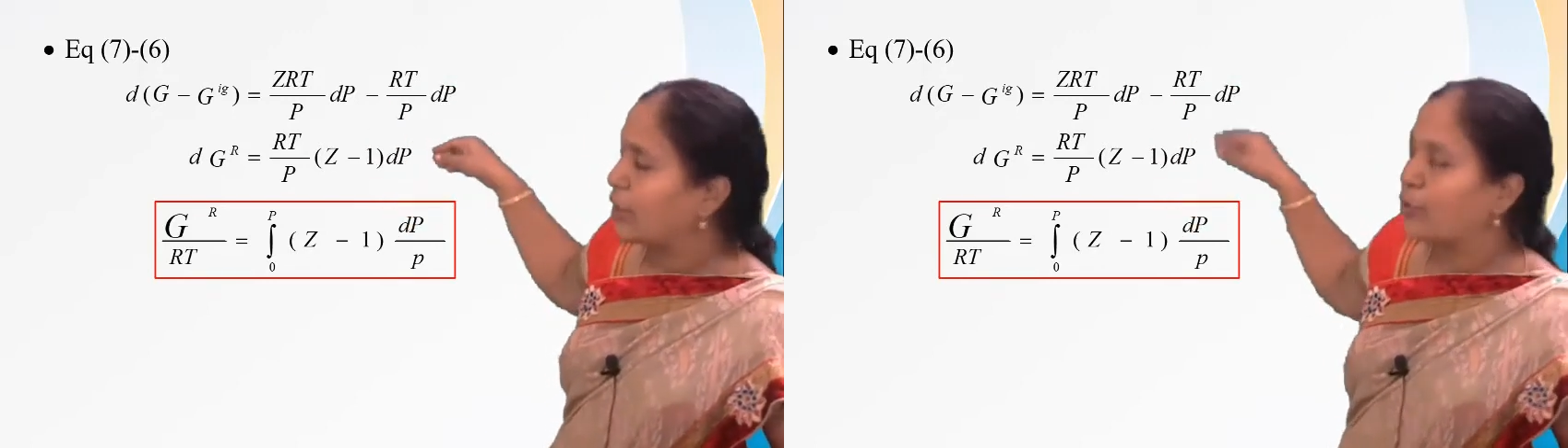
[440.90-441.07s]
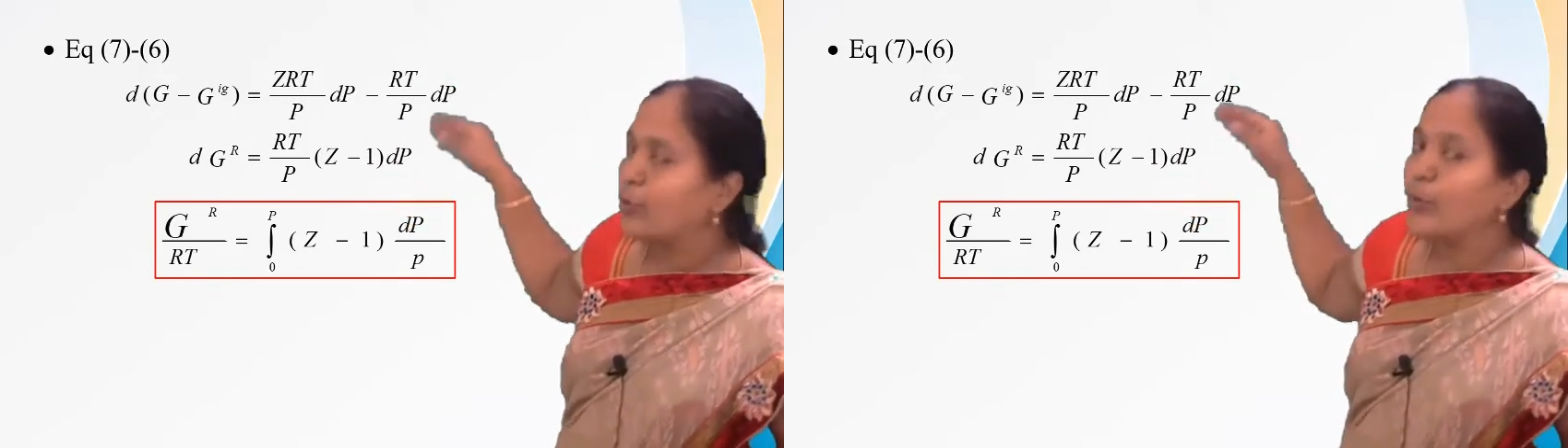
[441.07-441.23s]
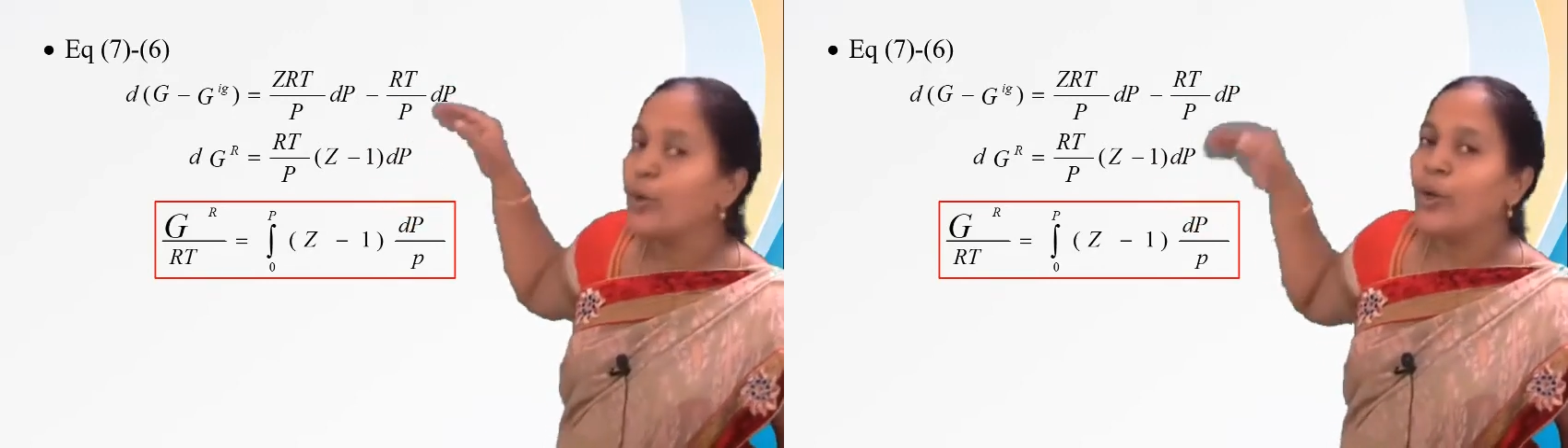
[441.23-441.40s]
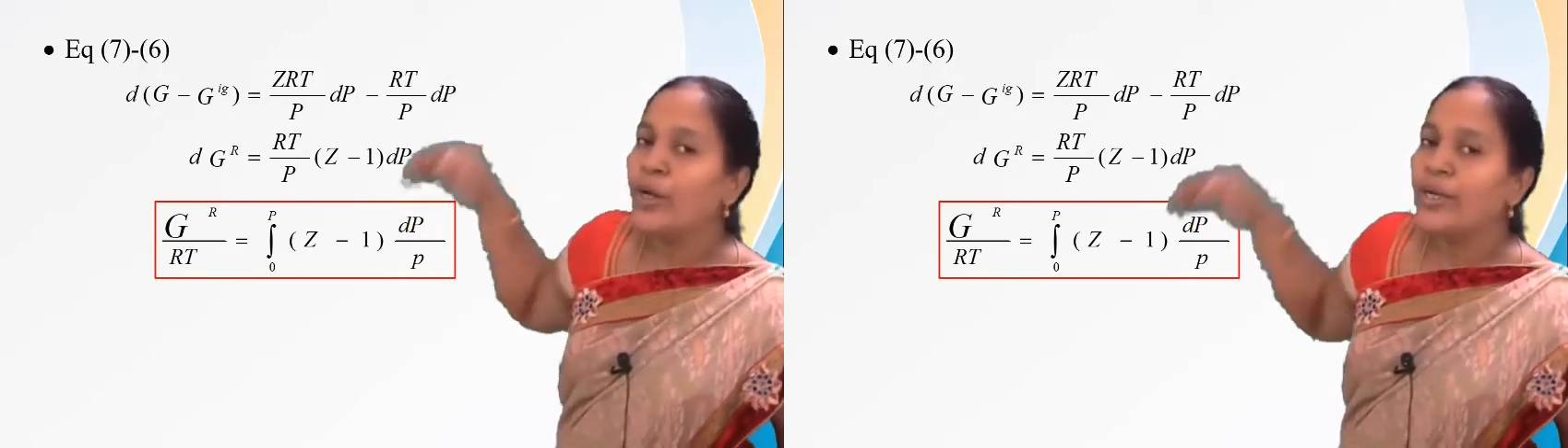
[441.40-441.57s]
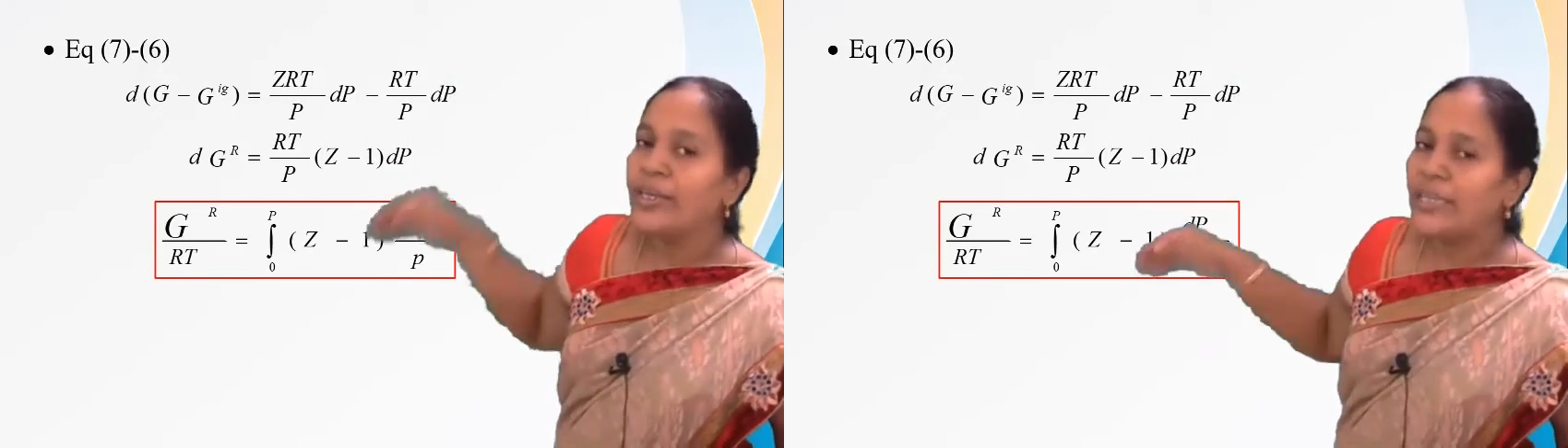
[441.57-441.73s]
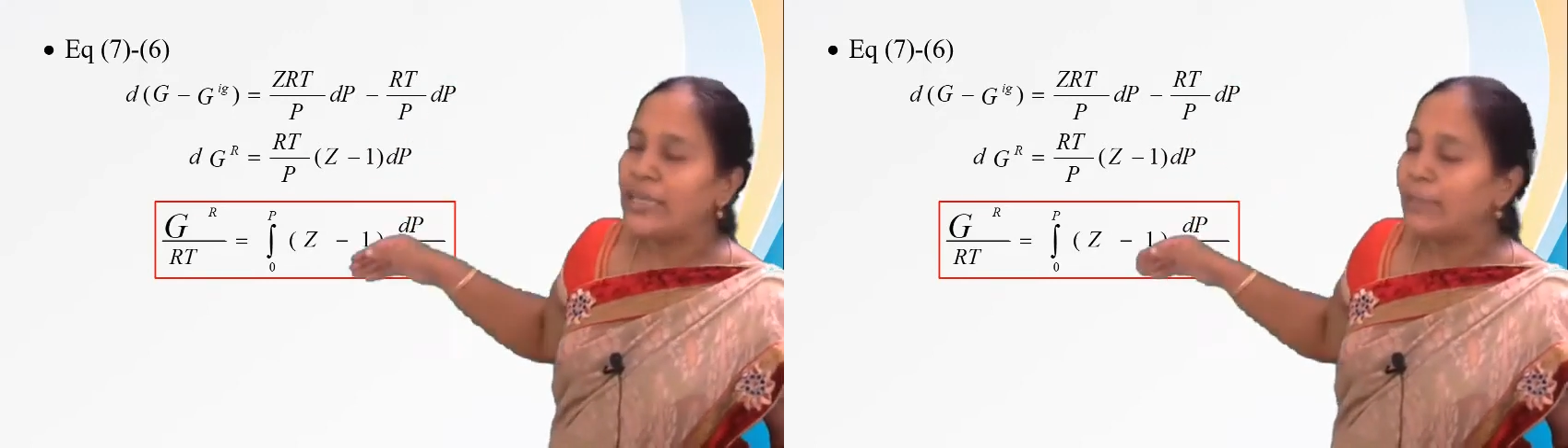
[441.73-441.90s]
into
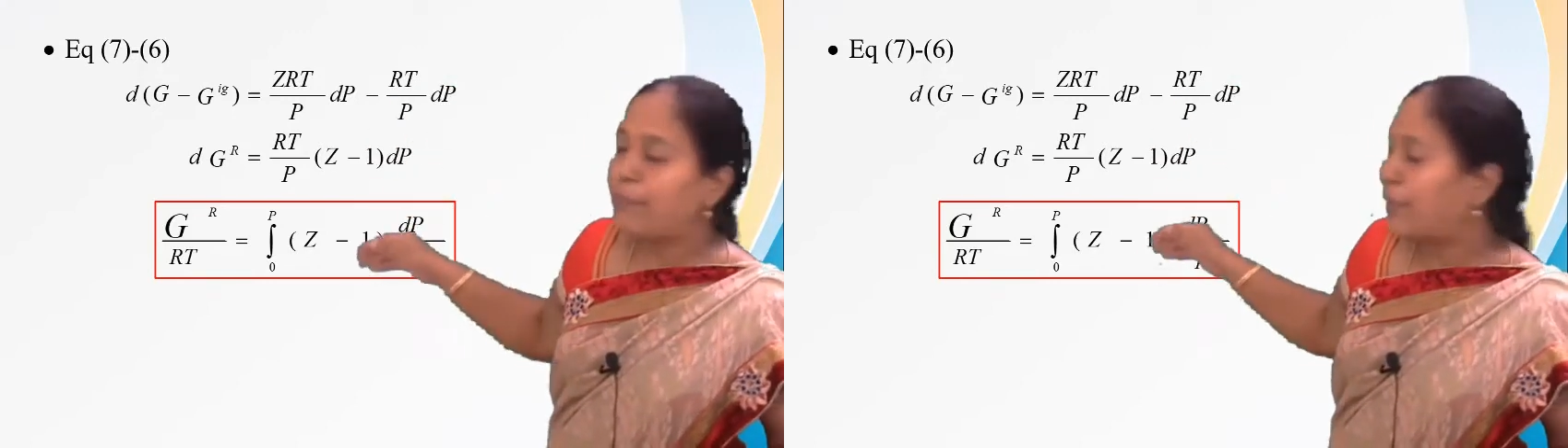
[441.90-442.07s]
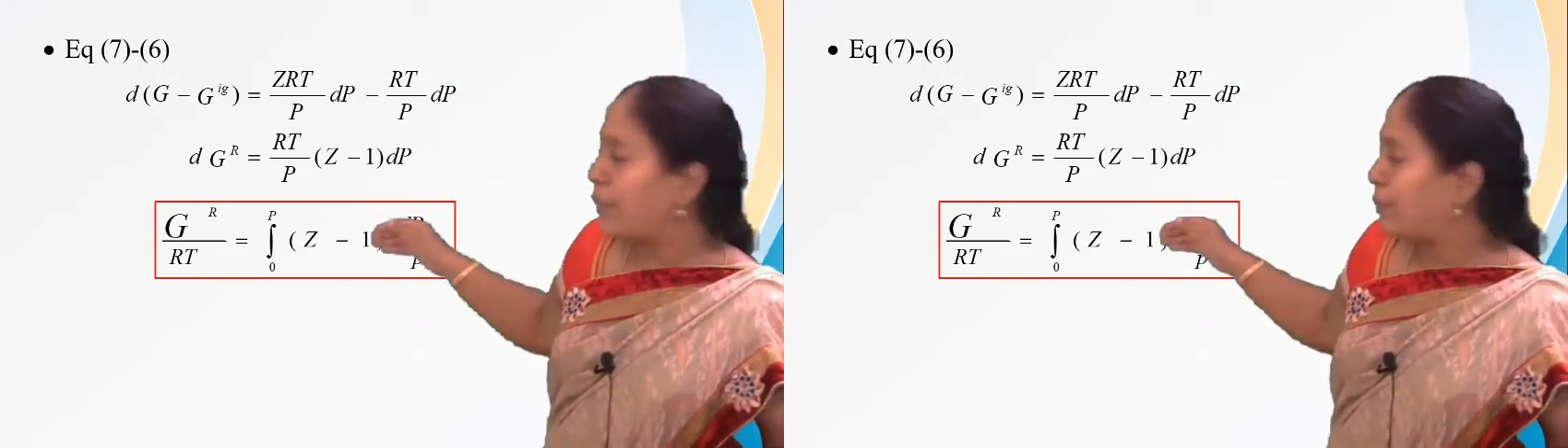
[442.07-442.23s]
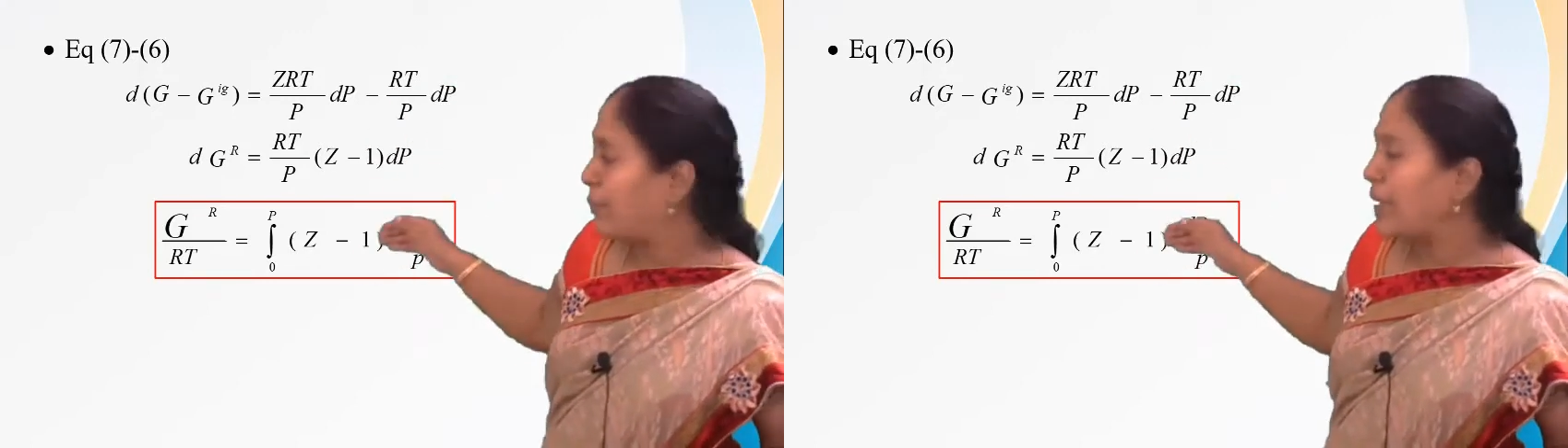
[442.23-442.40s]
dP